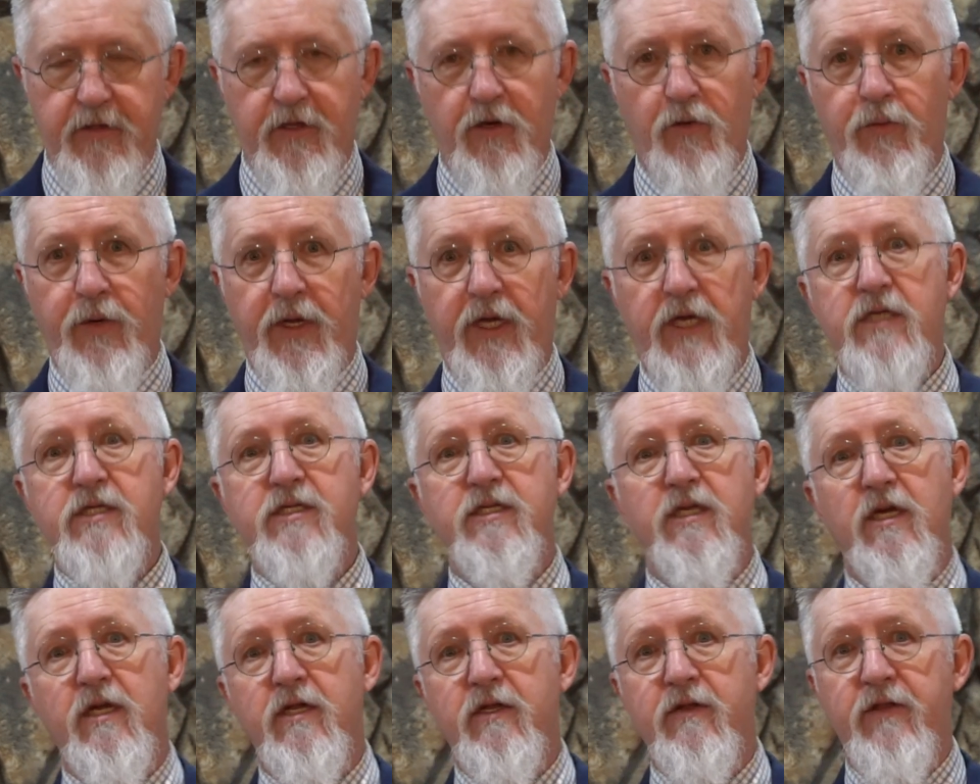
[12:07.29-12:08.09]
the
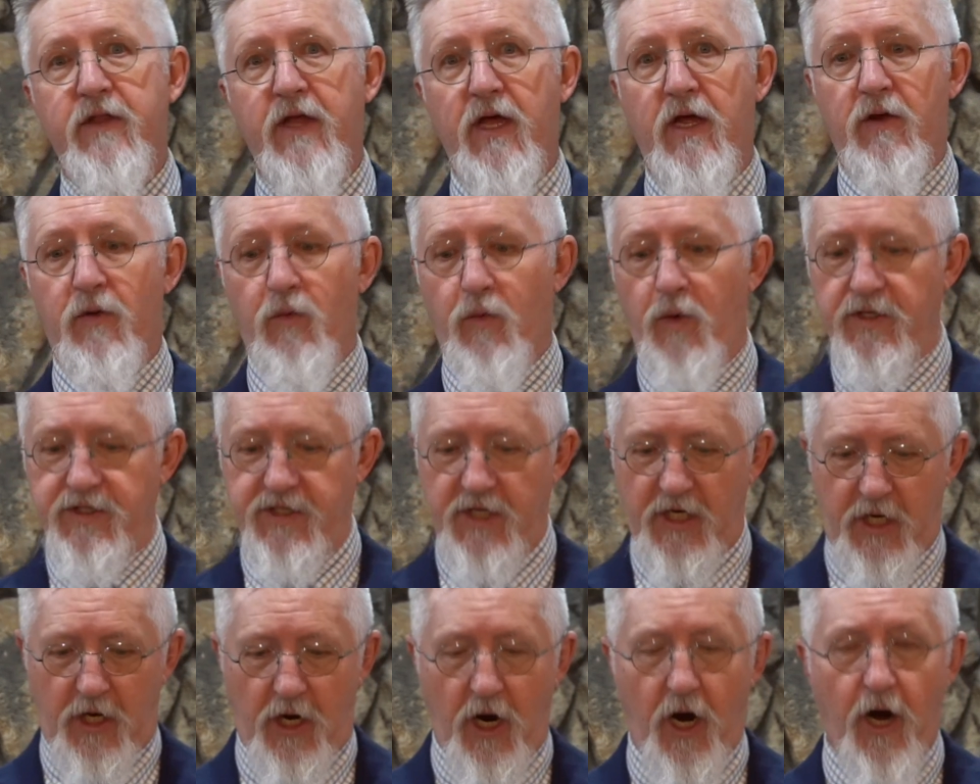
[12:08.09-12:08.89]
reason there was
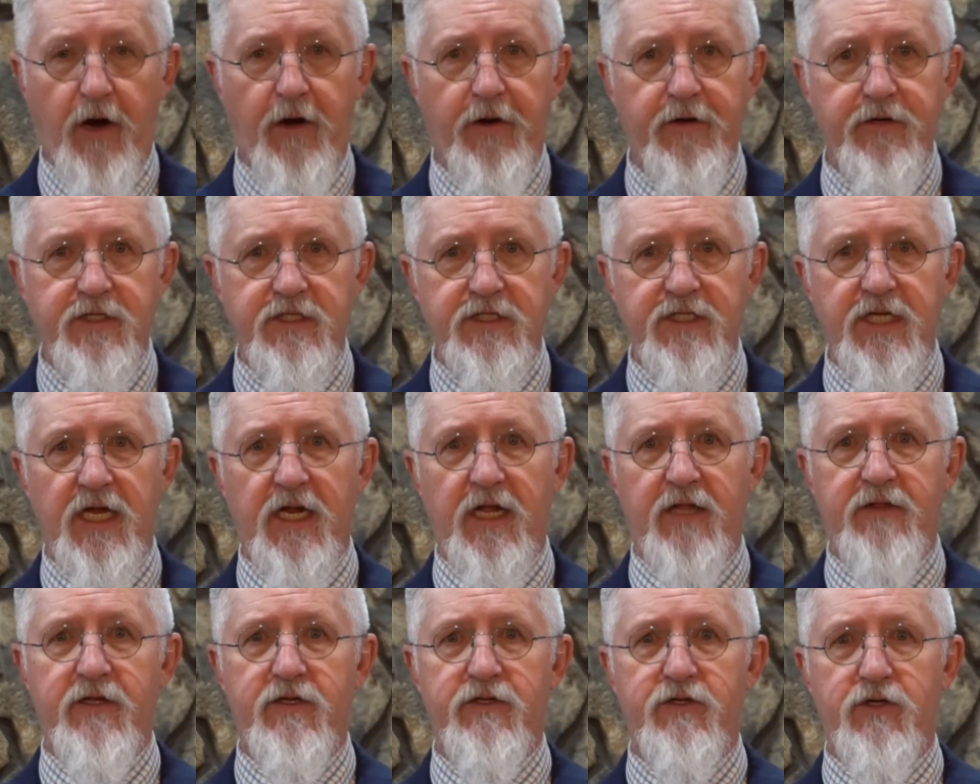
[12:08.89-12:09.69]
a guard set
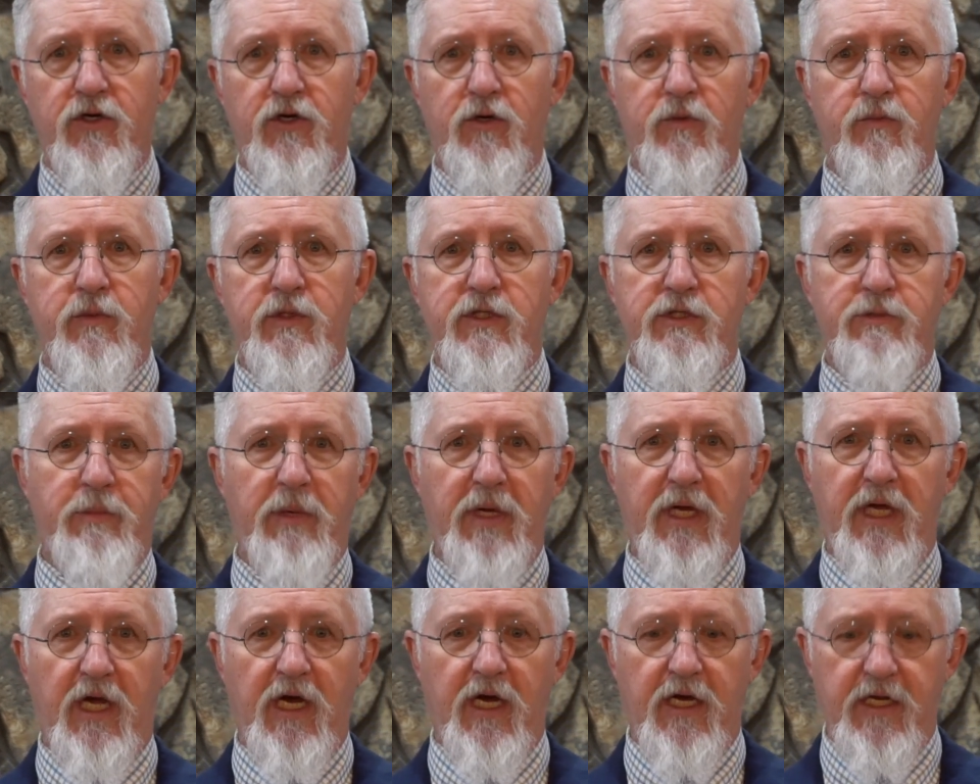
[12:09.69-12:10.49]
on the tomb is
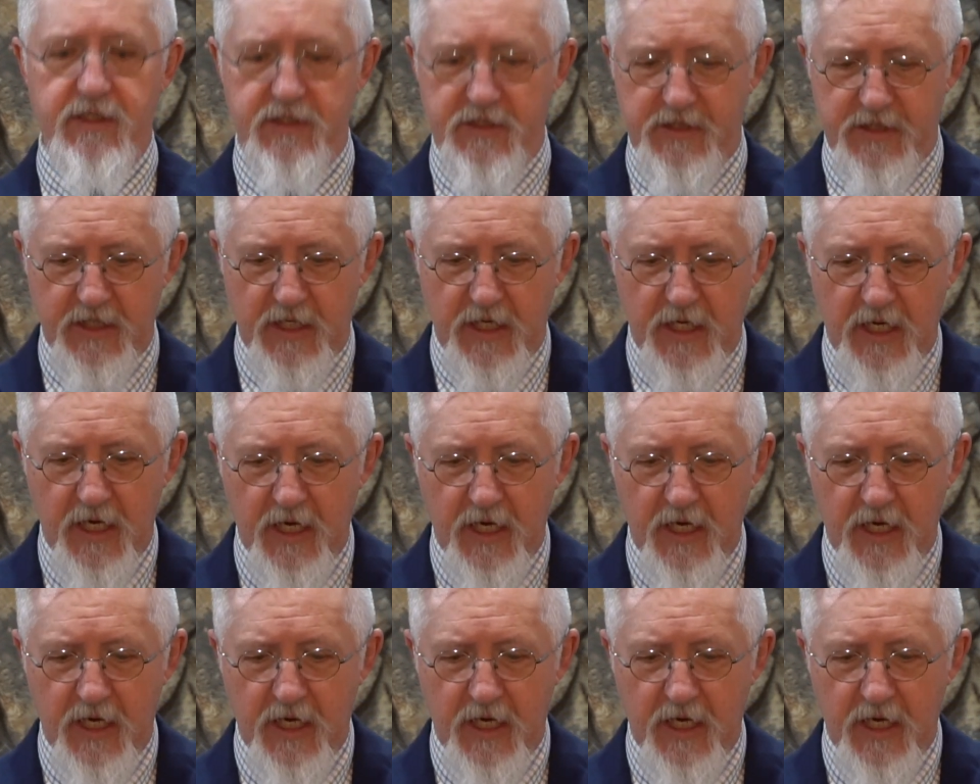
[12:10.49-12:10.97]
because